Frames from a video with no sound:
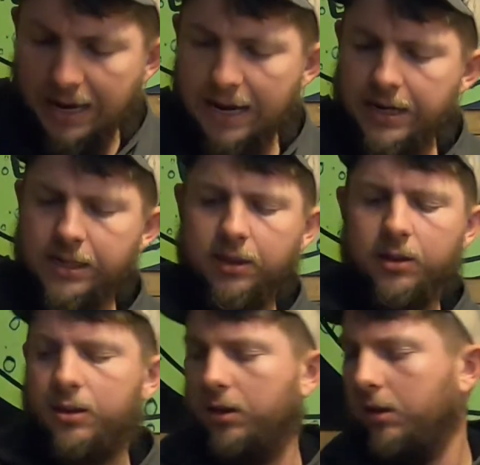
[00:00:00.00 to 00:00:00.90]

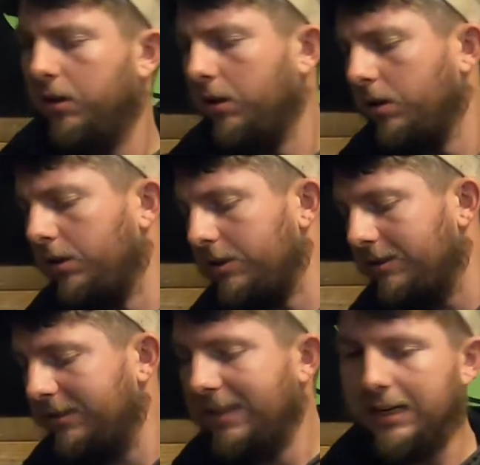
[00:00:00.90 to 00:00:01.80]
And the
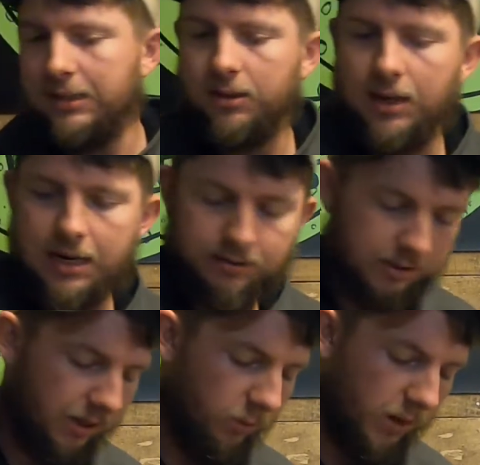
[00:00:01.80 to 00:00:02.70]
second to last
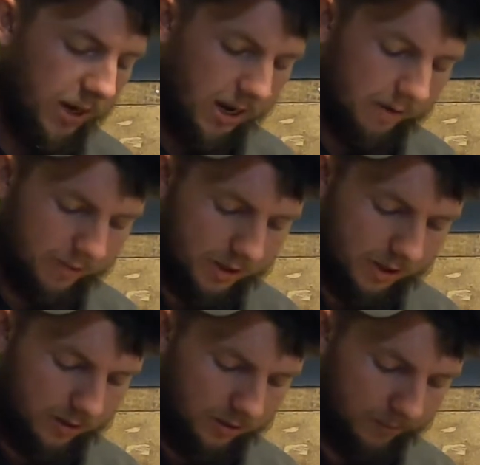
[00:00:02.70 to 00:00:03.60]
thing we have in
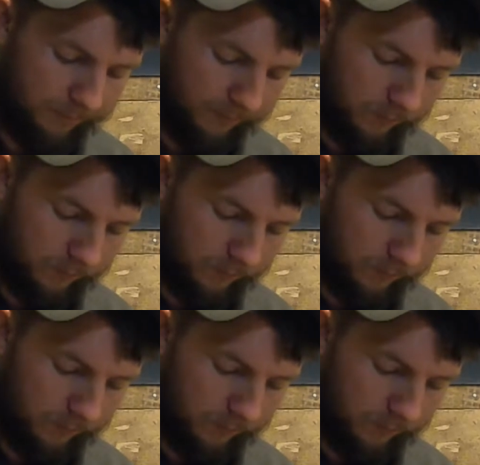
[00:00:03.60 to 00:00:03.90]
here